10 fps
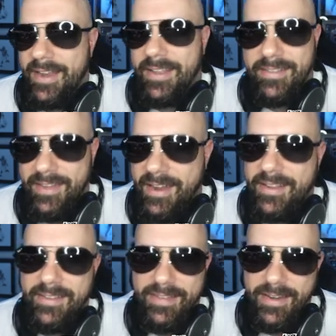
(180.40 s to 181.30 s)
it, contain
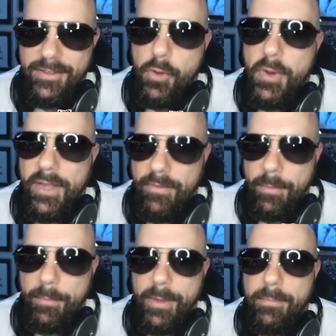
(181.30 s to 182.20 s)
it, contain it. Don't give up
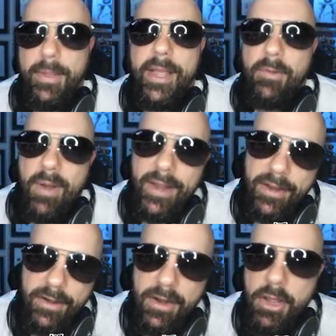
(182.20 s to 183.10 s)
a big play. And right
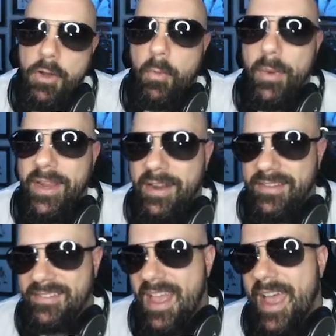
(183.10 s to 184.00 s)
here, we get a
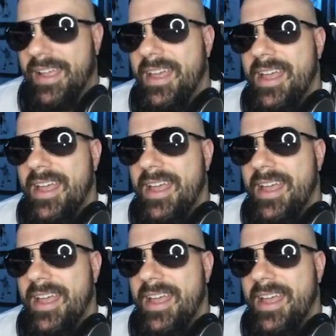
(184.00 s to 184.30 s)
sack,